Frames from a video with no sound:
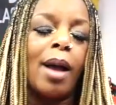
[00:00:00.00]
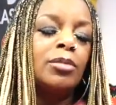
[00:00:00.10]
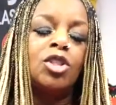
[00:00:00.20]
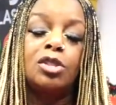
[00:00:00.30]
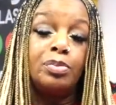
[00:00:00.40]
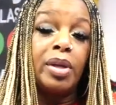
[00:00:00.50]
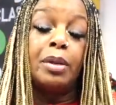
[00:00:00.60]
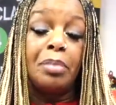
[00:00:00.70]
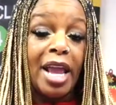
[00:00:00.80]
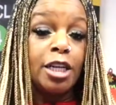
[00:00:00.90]
i'm just
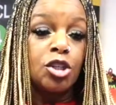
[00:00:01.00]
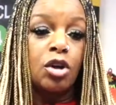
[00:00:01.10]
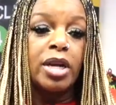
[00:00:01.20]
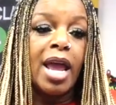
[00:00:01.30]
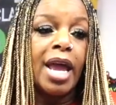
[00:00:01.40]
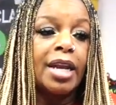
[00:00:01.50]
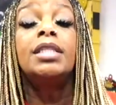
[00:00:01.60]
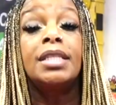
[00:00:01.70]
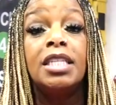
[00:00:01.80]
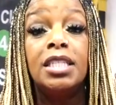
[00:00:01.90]
being patient on that
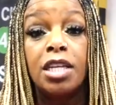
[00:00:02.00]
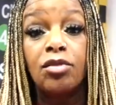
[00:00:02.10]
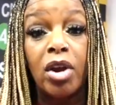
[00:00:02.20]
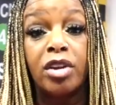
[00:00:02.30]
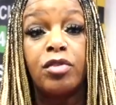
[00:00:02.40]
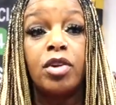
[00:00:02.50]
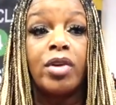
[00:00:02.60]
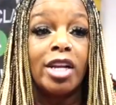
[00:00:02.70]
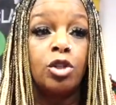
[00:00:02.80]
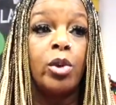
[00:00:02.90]
Sydni's getting ready for
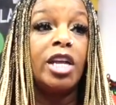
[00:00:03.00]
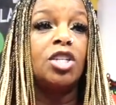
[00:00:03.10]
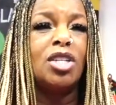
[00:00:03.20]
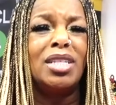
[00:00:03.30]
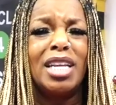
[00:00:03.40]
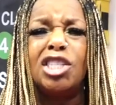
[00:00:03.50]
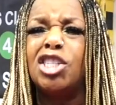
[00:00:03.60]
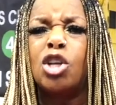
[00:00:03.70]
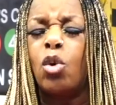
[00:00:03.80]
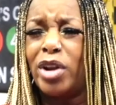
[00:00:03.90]
graduation then
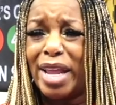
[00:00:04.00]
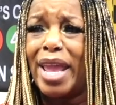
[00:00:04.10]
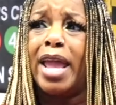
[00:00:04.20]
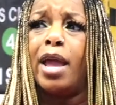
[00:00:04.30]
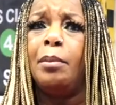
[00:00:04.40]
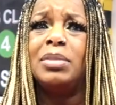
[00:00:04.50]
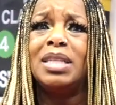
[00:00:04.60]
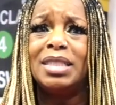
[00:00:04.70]
she's going to camp